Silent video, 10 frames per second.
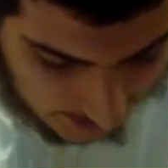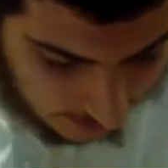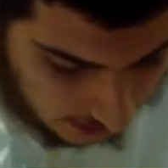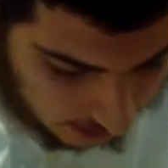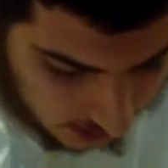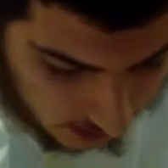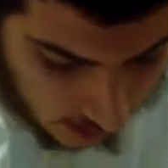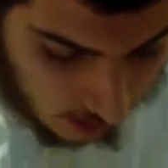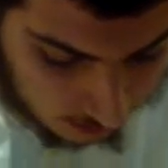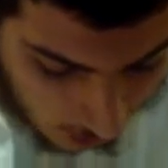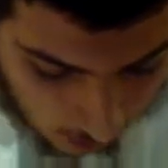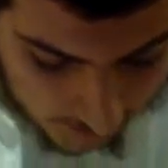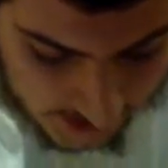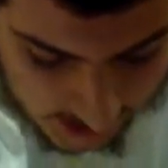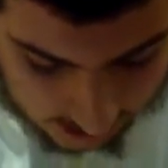together.
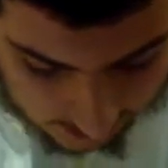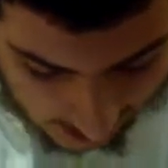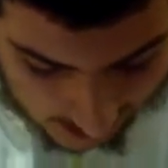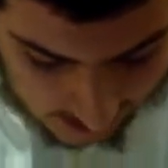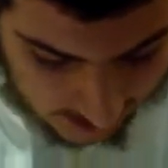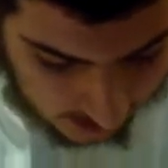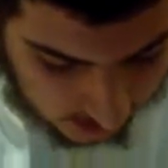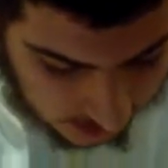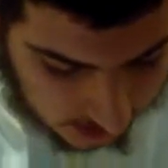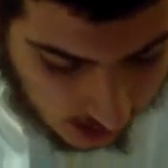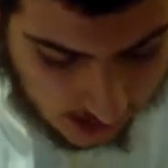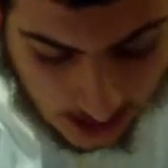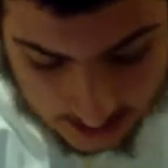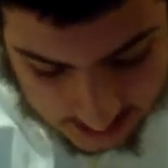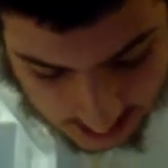Moab Sirachti.
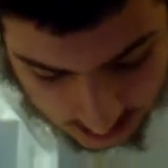Again, he's